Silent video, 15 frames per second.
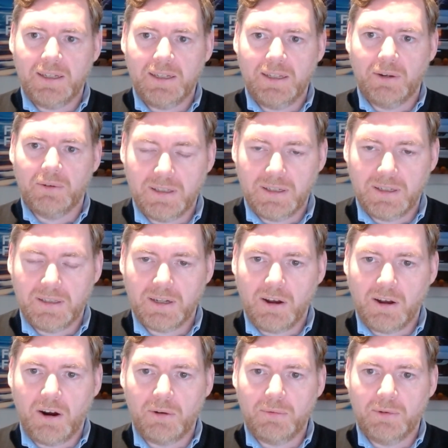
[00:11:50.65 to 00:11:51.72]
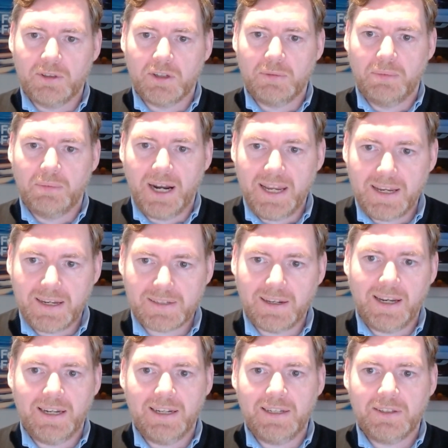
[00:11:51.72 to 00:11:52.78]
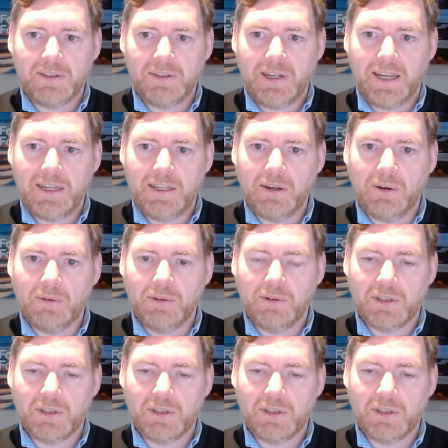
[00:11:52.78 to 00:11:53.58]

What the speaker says: the car will just brake slightly to let you know,